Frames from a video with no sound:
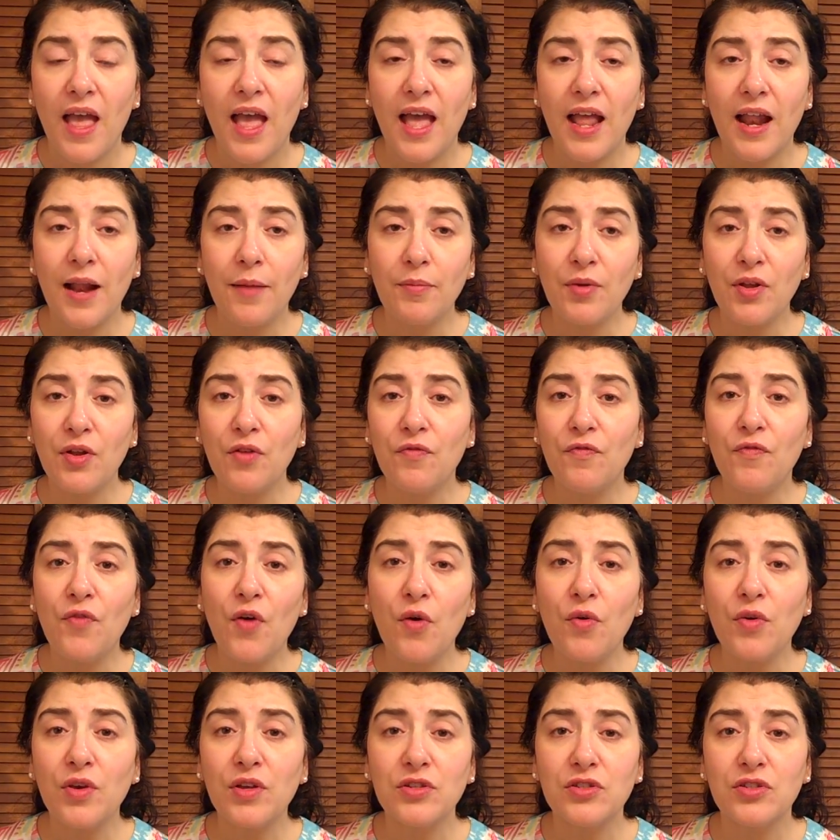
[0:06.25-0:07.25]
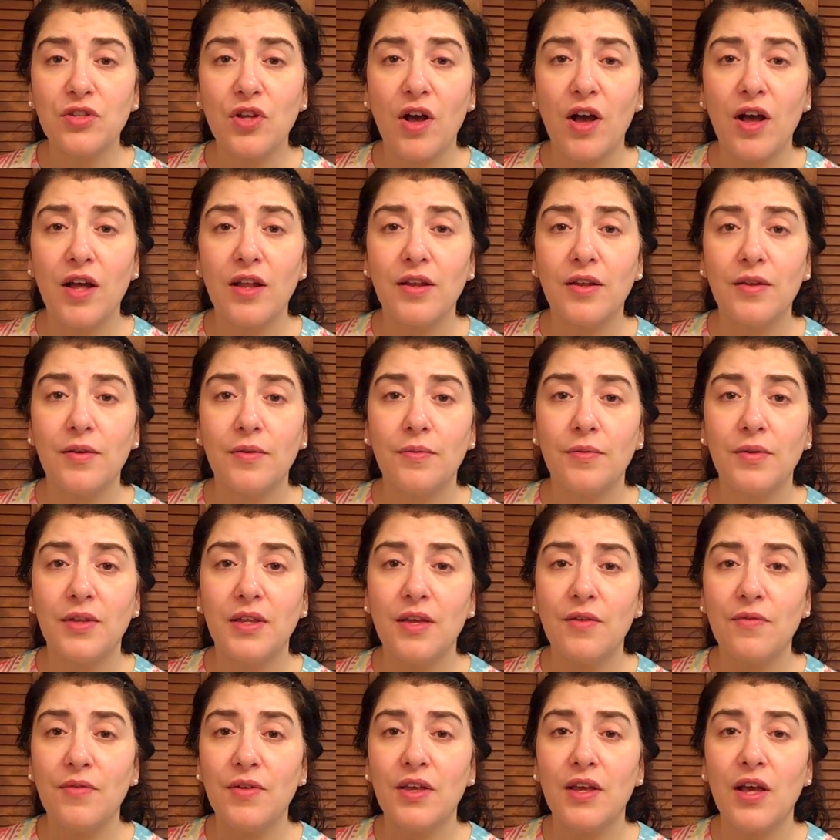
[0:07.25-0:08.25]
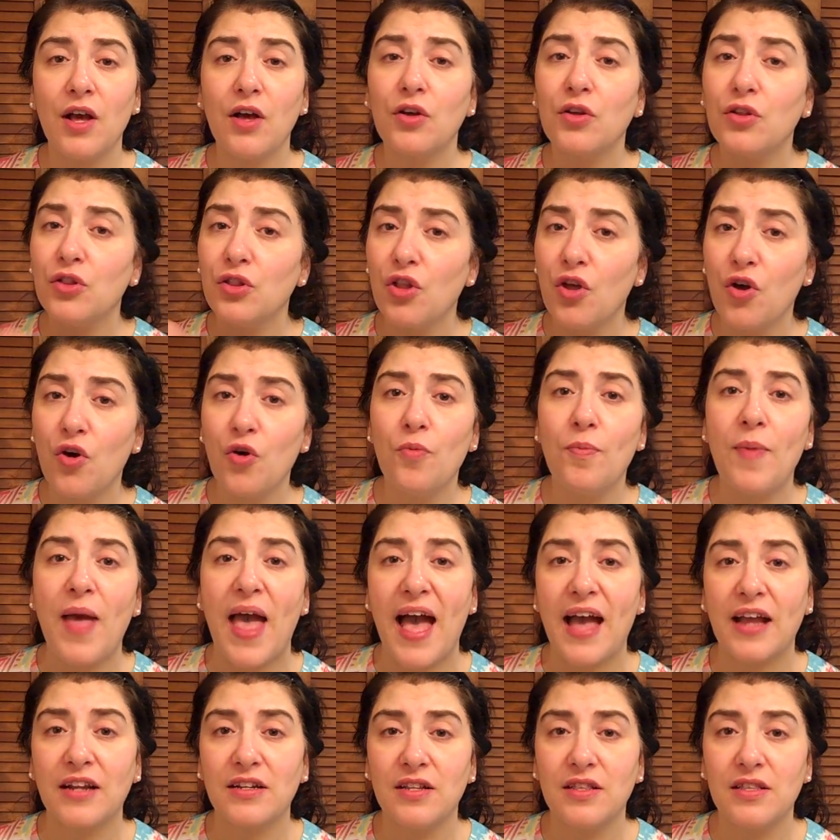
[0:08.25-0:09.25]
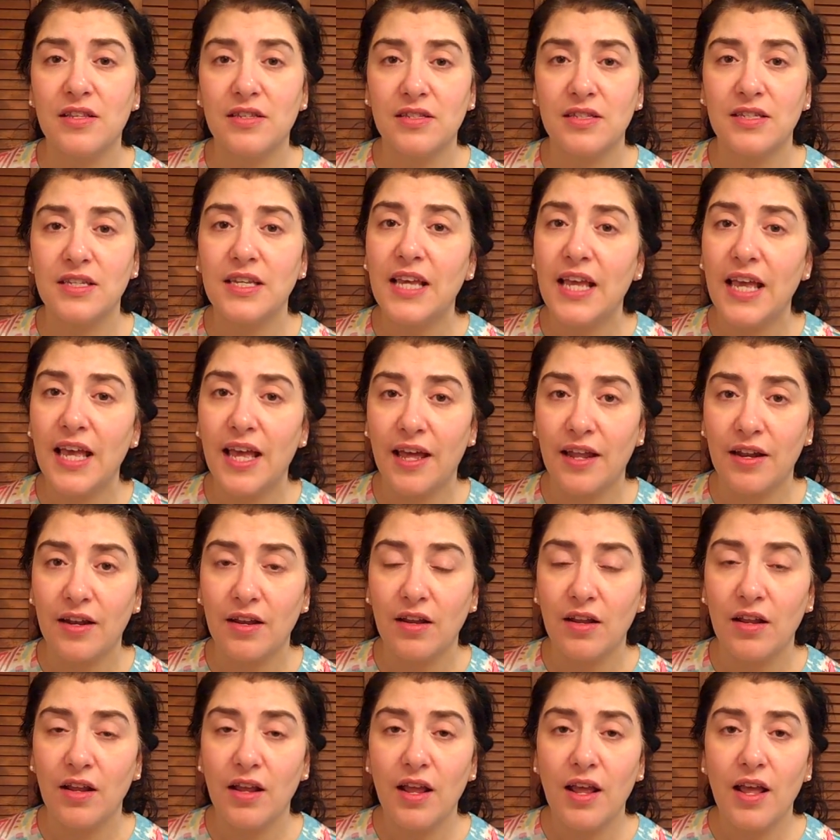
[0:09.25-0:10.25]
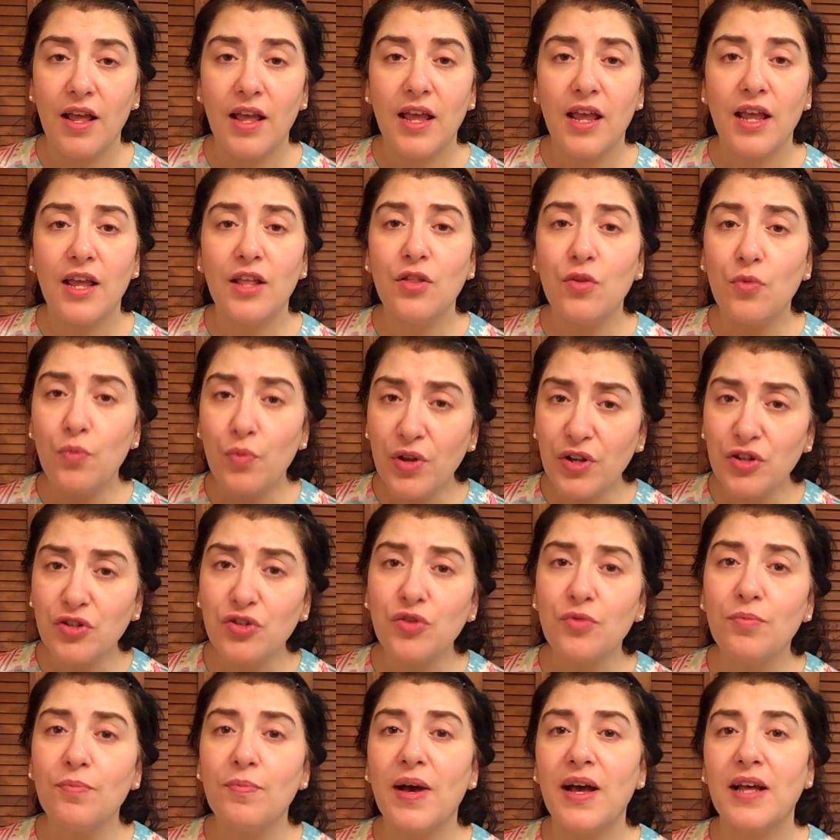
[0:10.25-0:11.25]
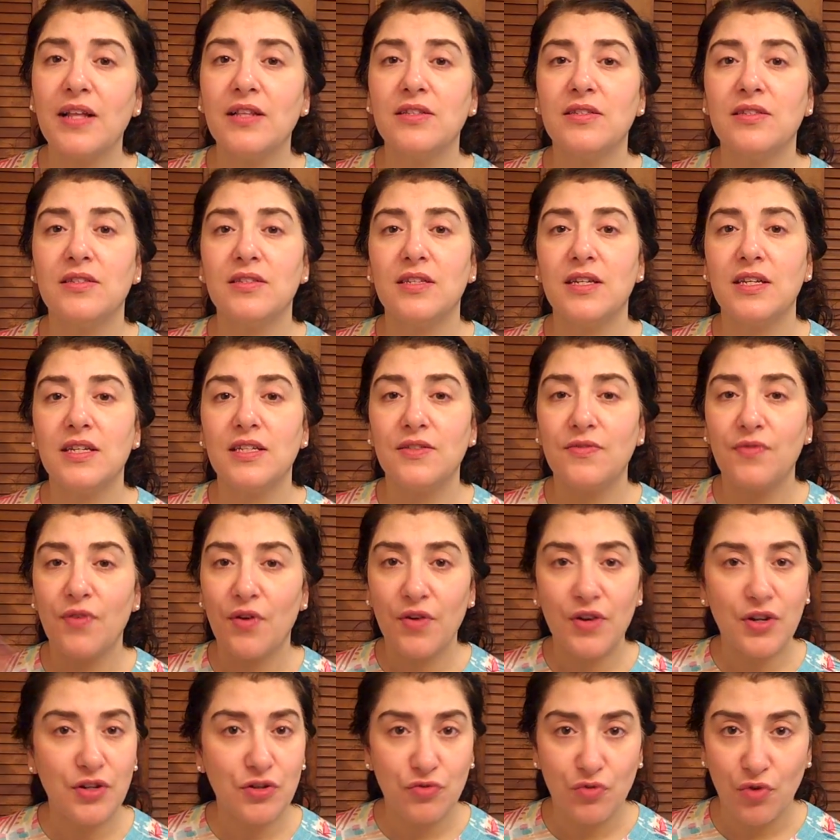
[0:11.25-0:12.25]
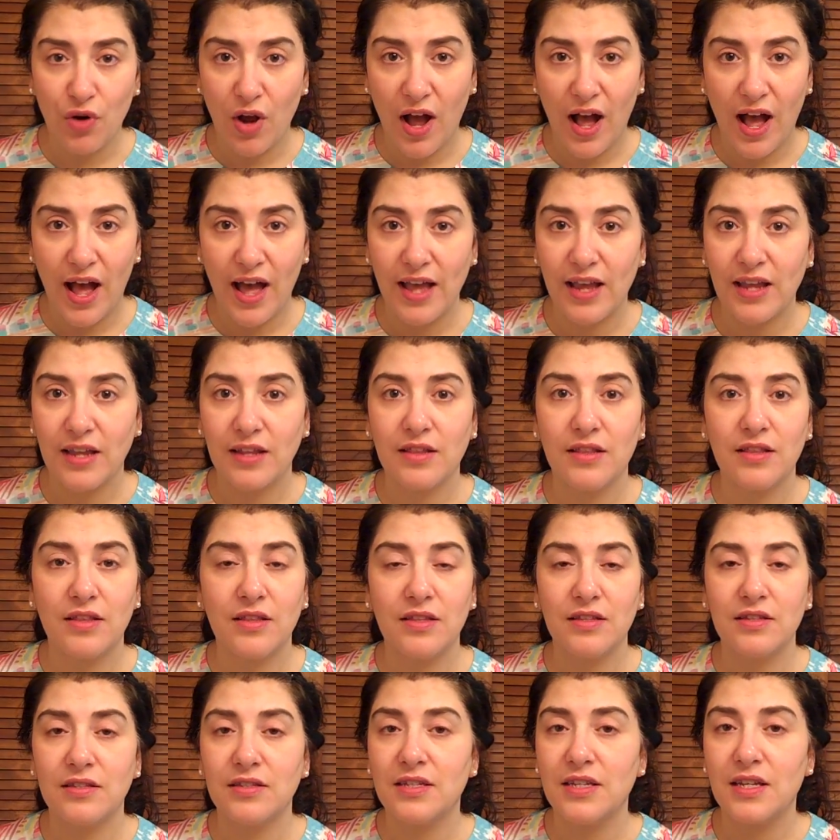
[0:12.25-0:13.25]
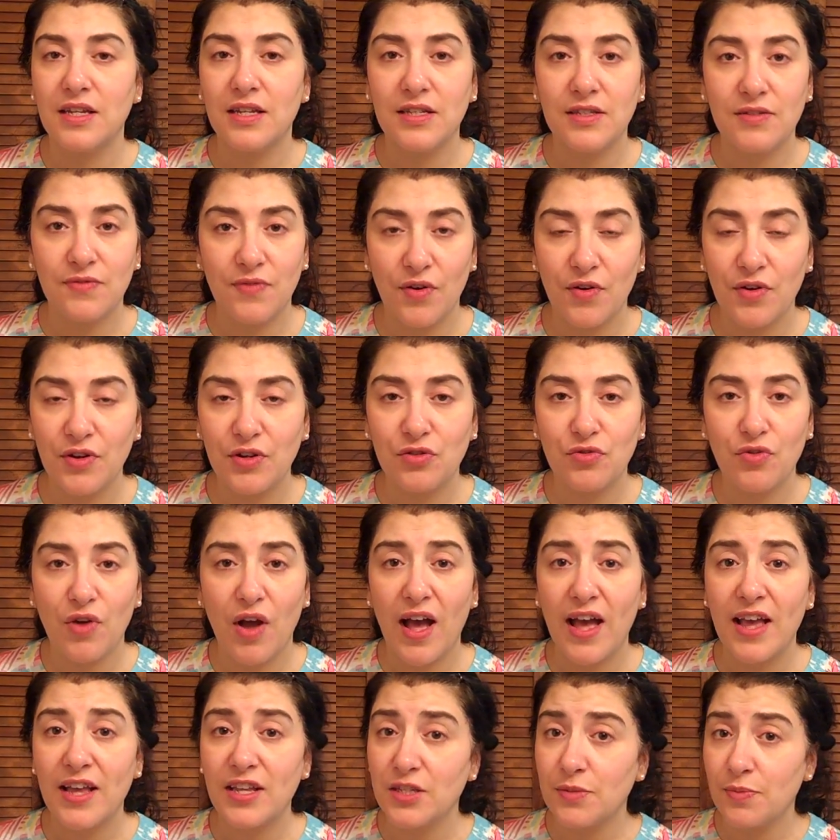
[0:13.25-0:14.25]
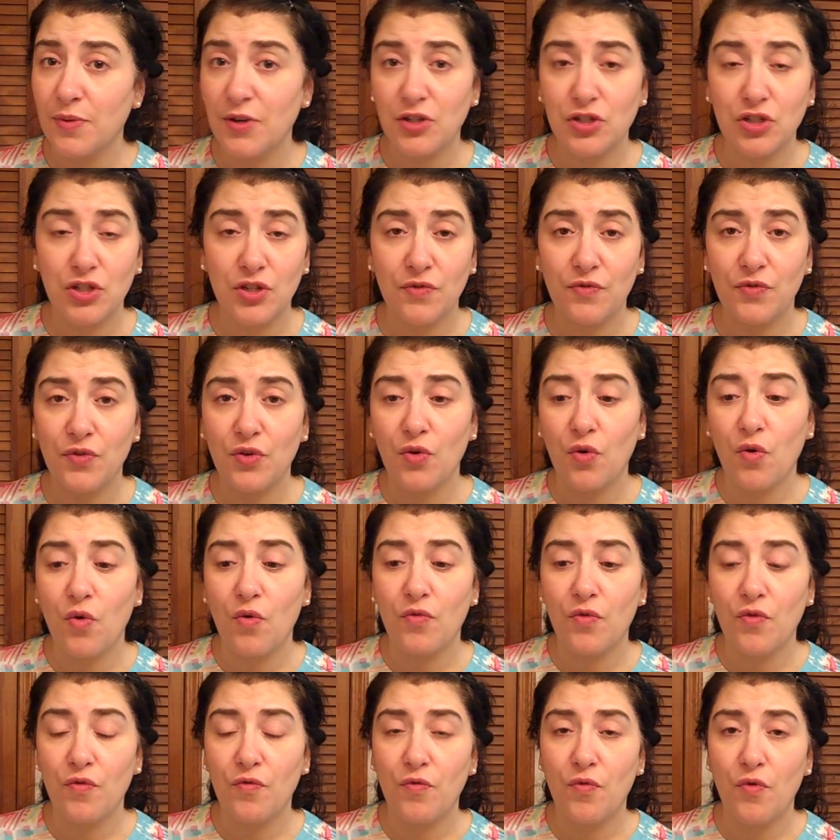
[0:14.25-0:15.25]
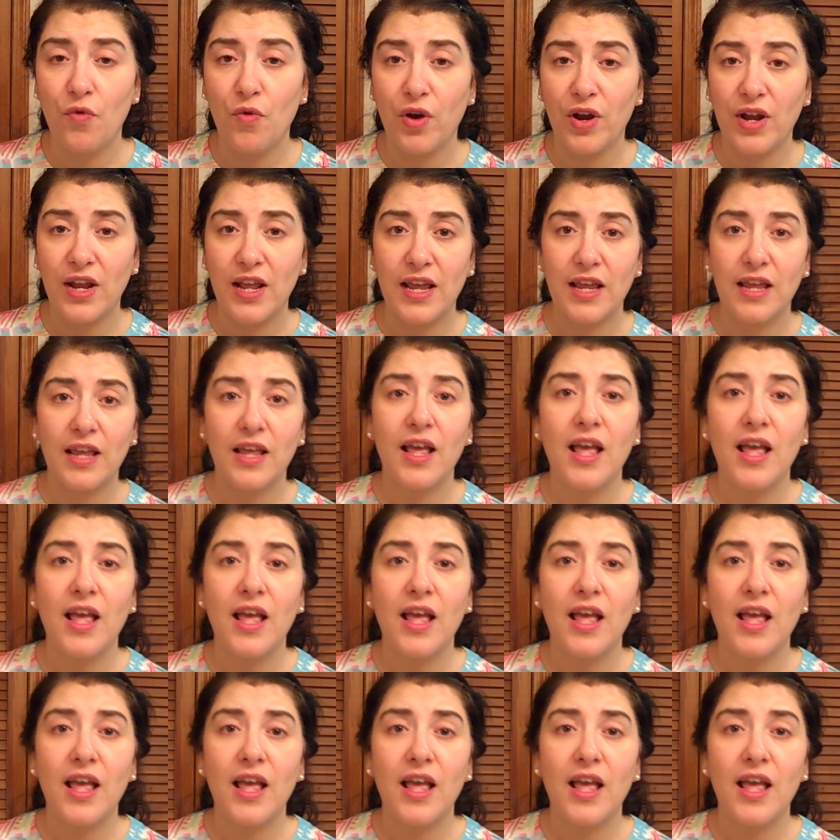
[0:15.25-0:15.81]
And I'm going to focus on giving a glow back to the skin. In the winter months, it's very dry. The skin is very dry, especially if you're over 40.